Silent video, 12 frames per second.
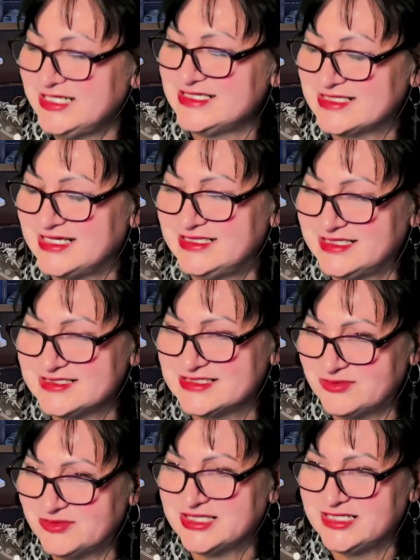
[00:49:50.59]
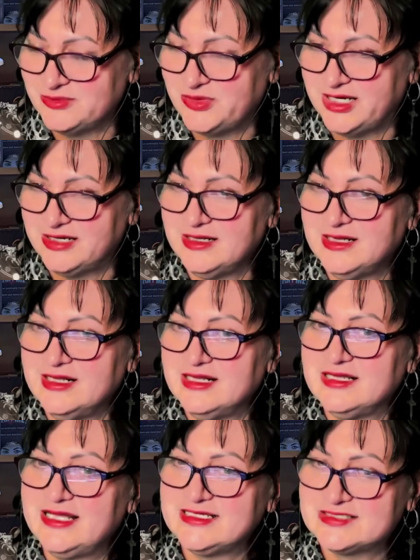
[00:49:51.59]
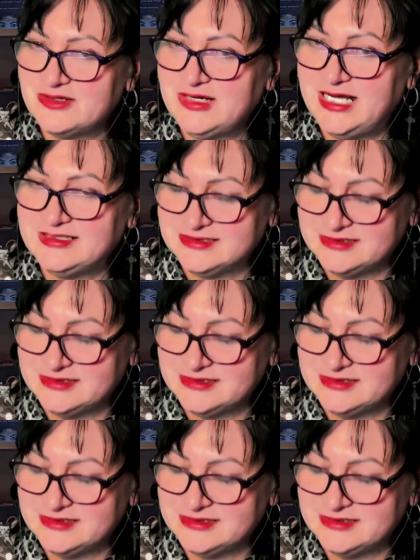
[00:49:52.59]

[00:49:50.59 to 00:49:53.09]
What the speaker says: It's like there's something about, like, so I